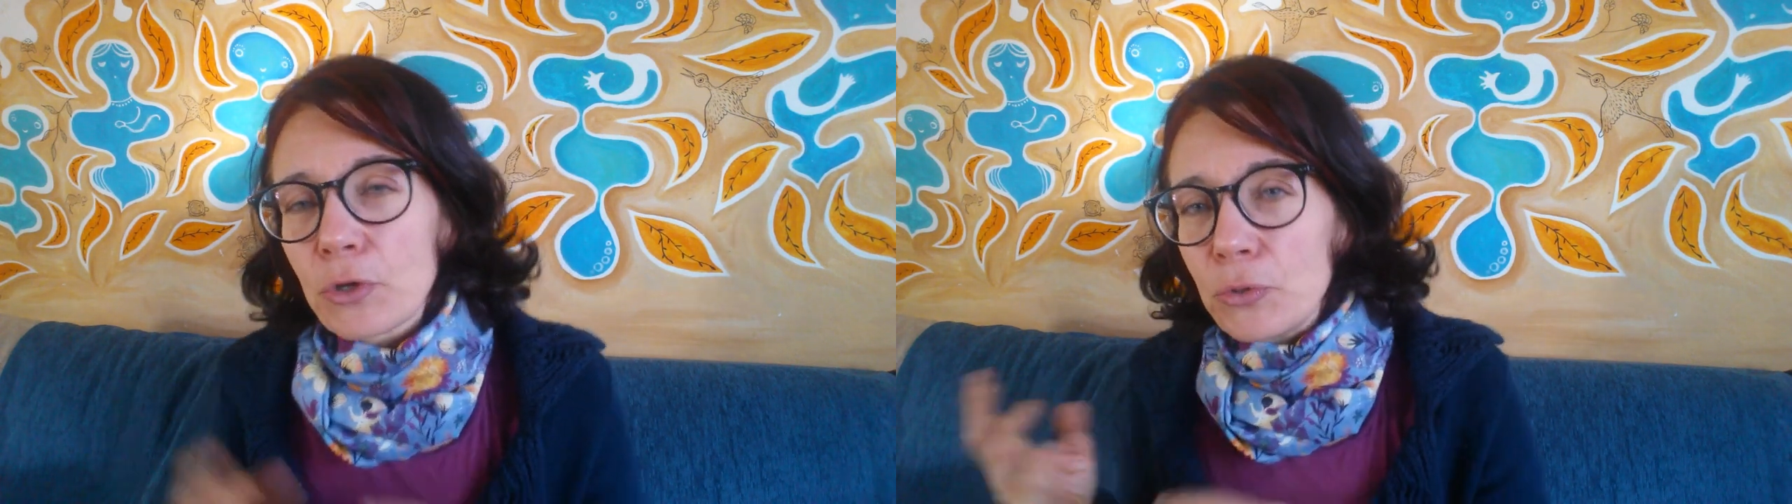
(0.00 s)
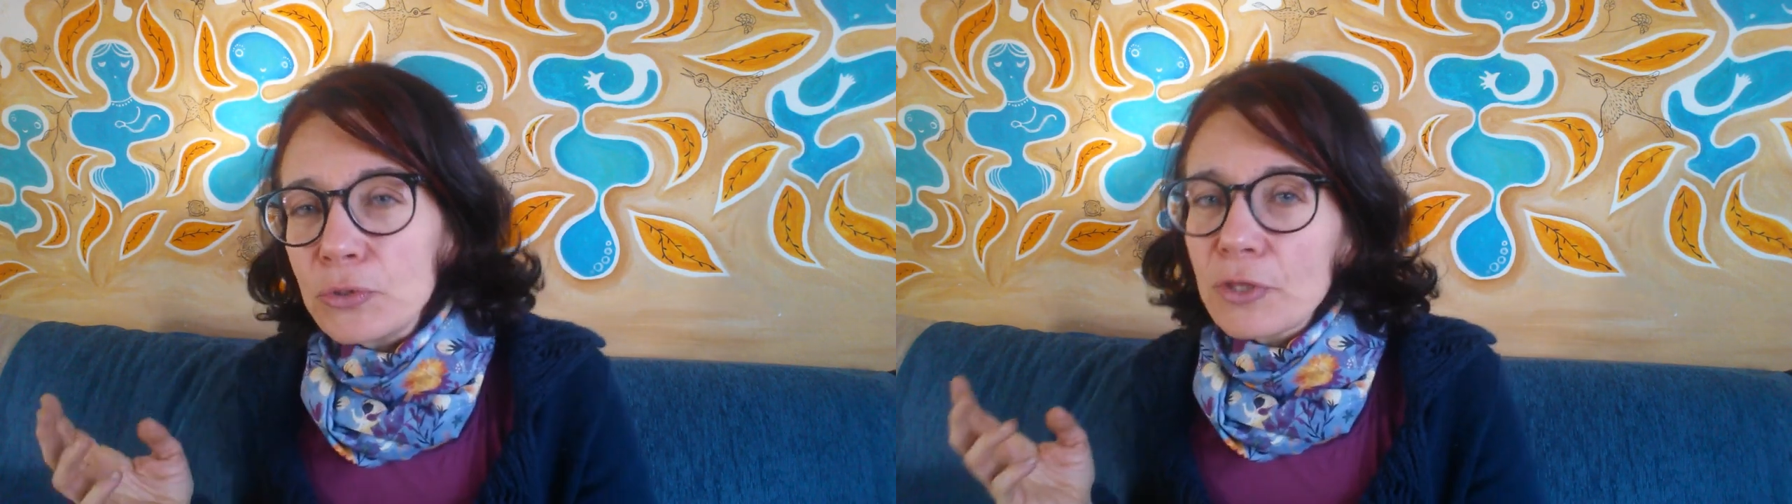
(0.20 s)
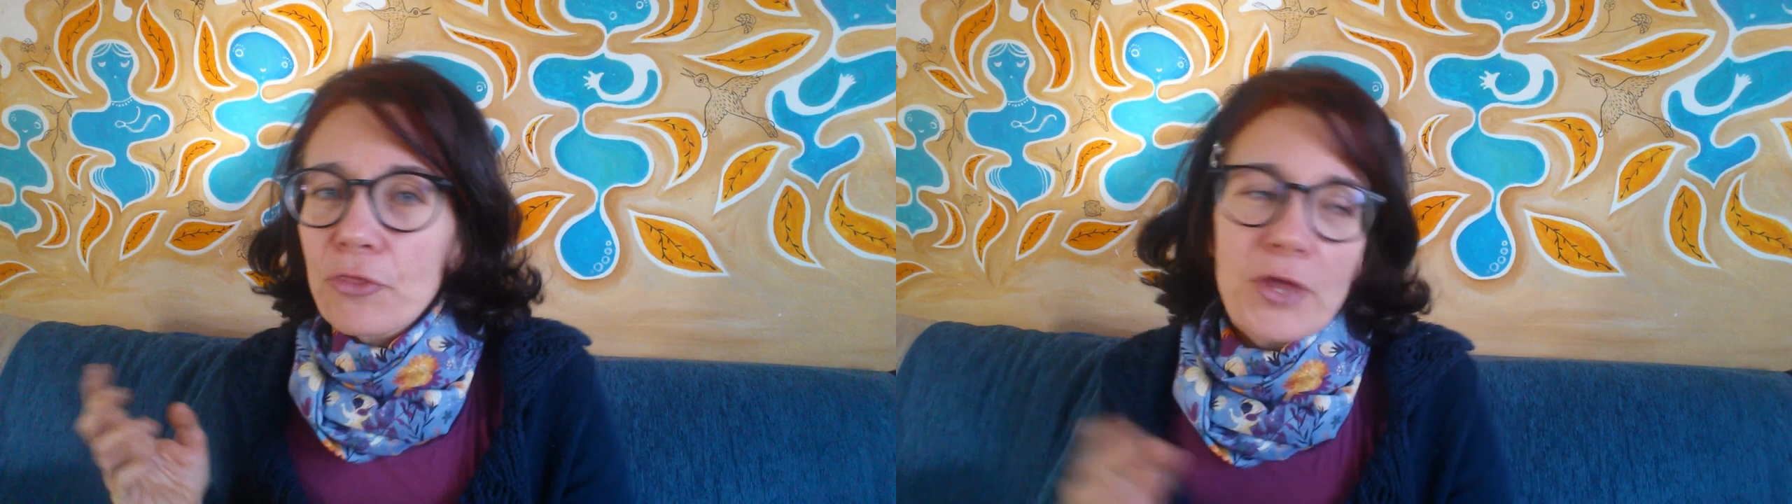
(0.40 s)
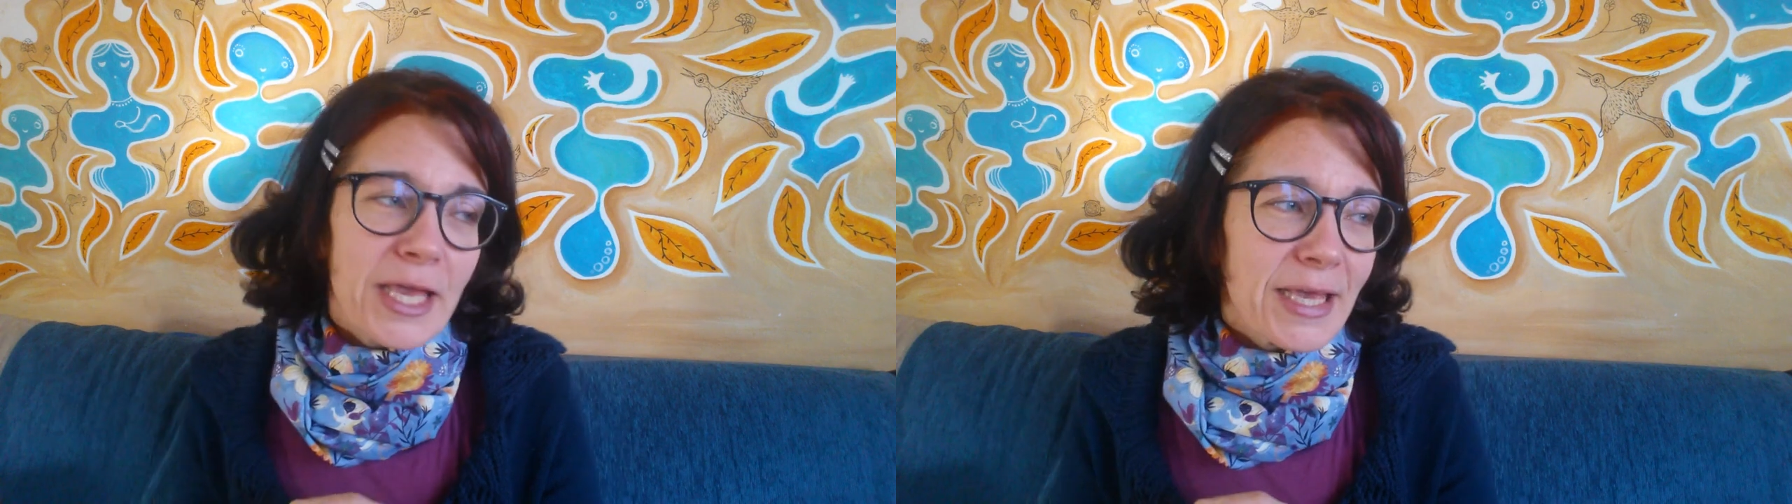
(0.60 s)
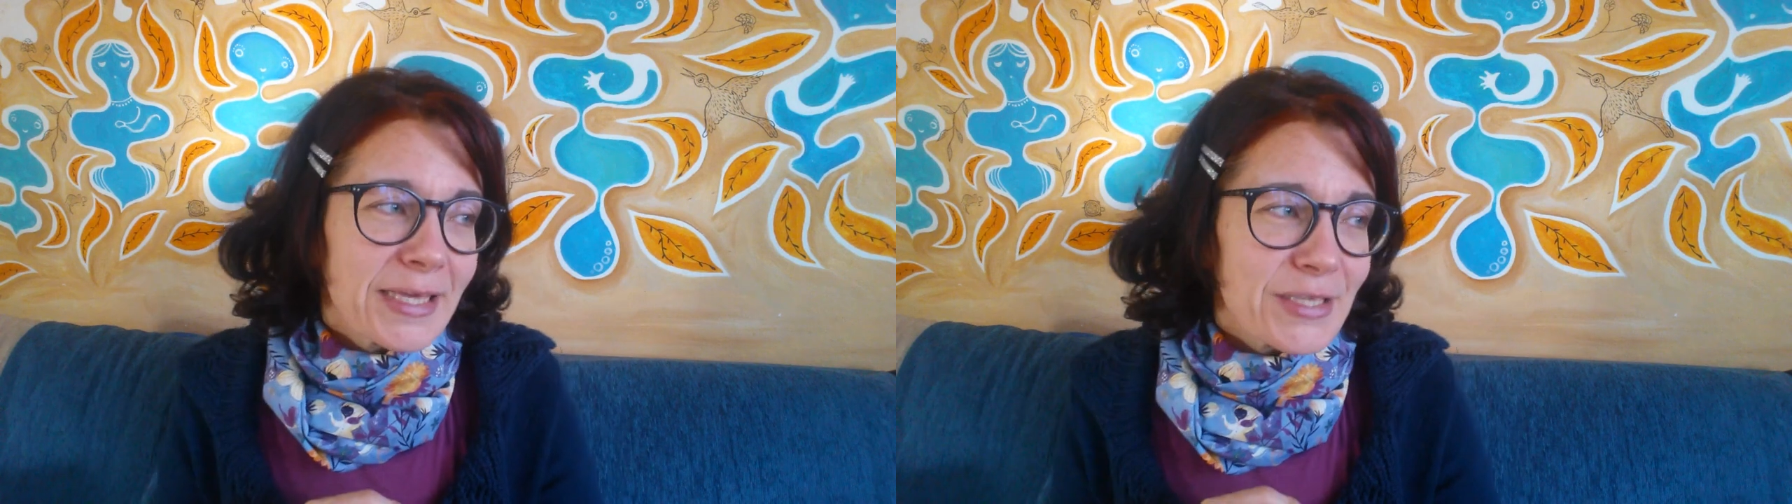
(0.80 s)
good
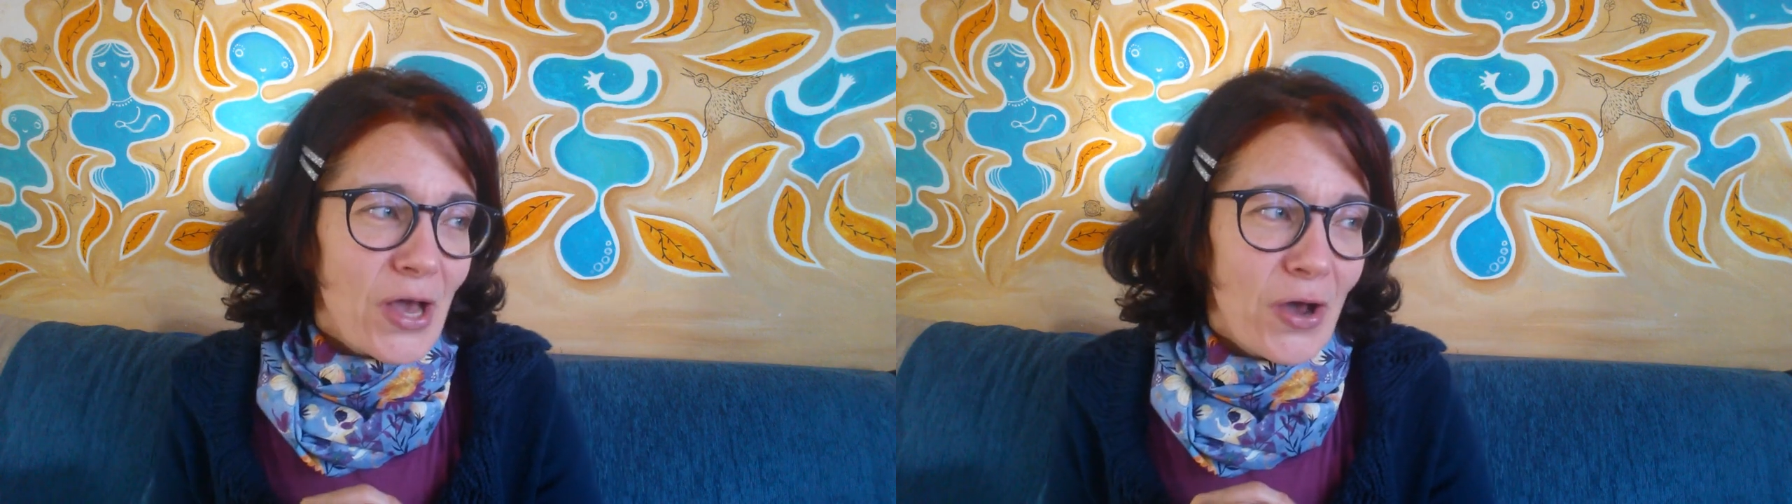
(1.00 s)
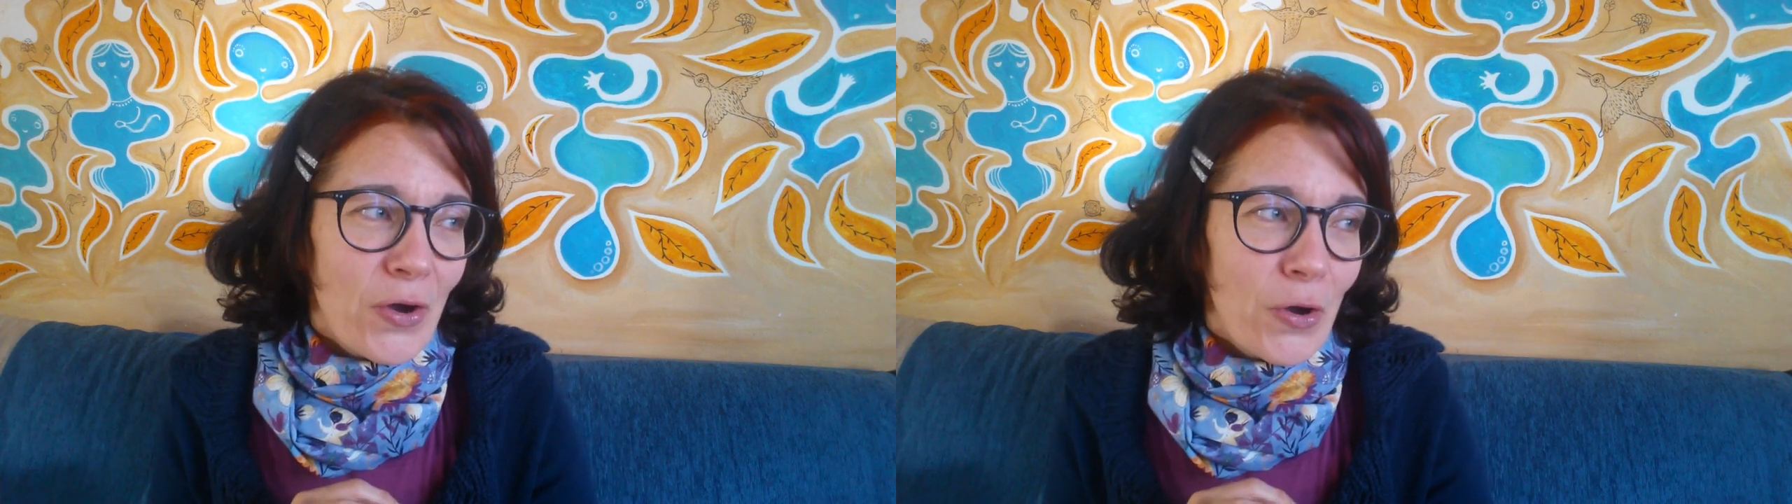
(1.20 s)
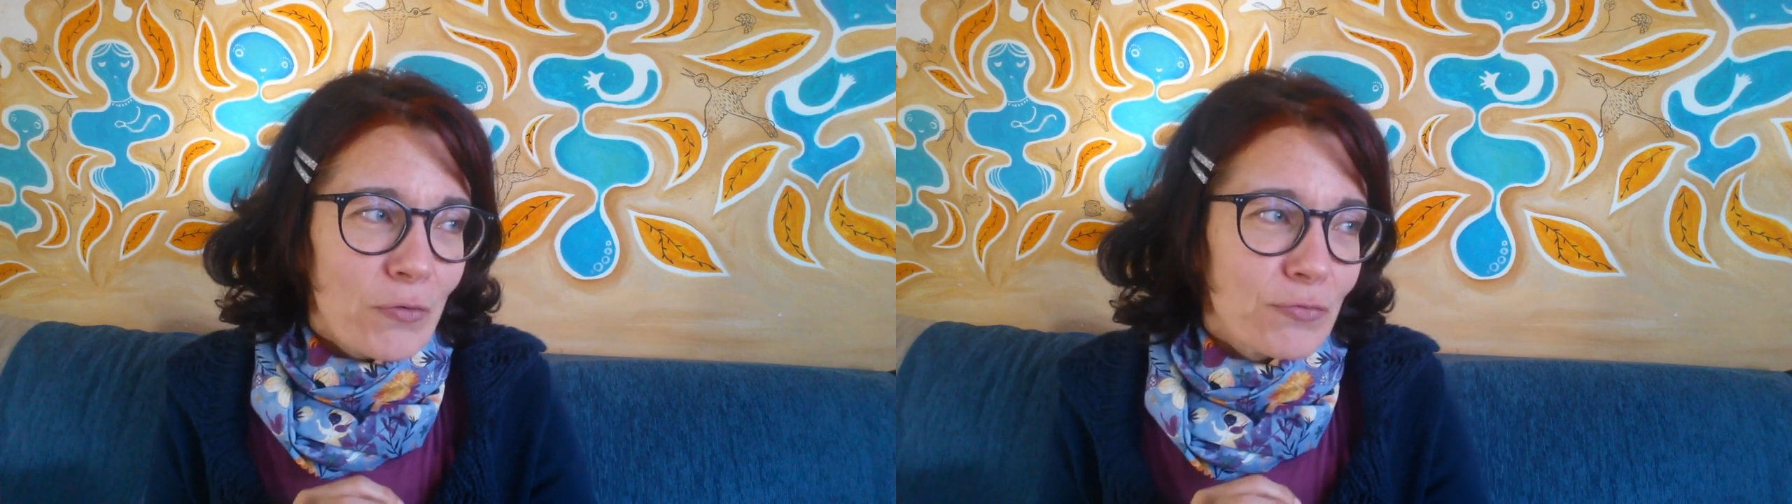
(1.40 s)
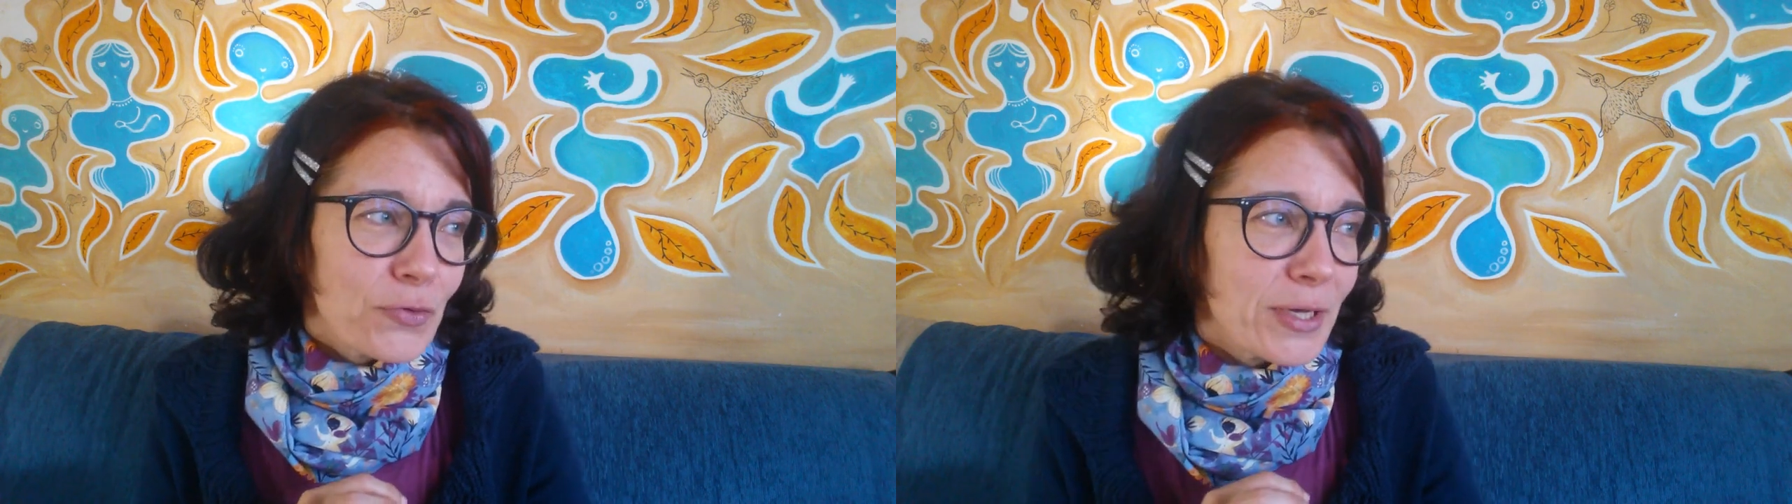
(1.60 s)
things of